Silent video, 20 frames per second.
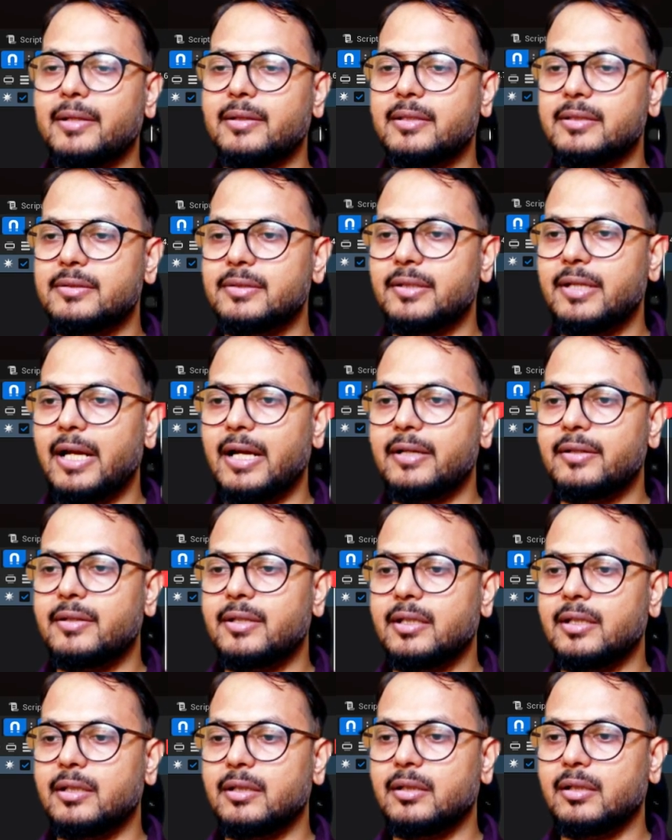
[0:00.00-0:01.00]
this red
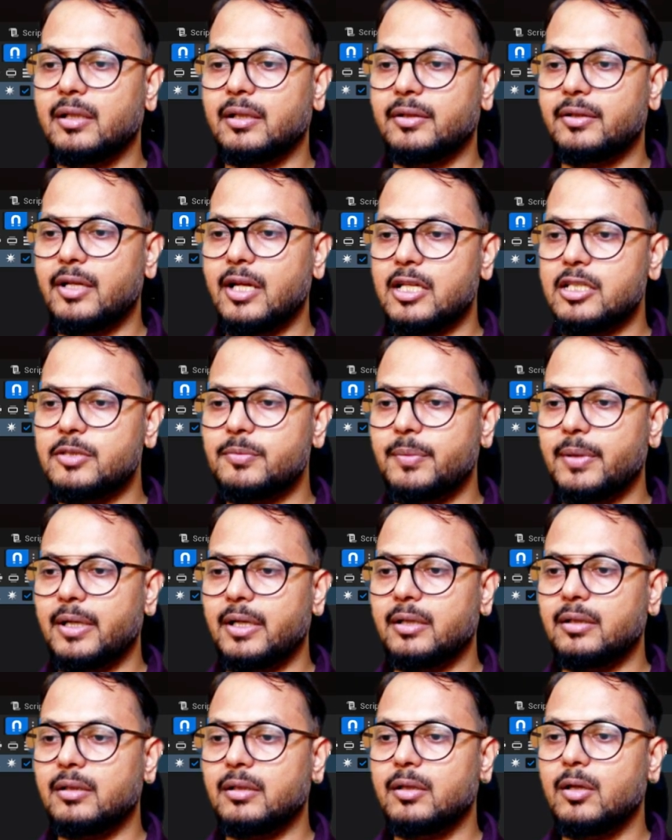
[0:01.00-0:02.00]
thing
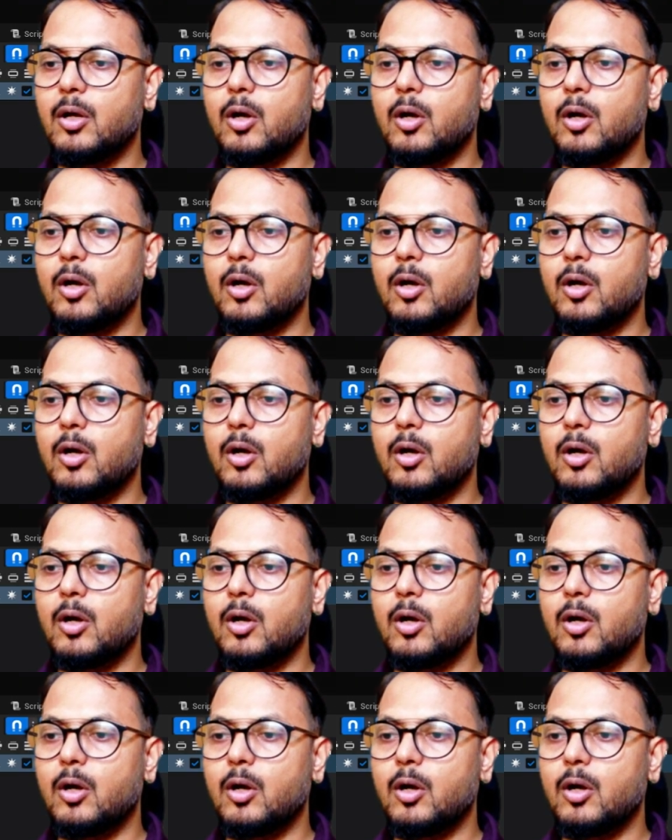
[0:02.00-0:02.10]
transparent,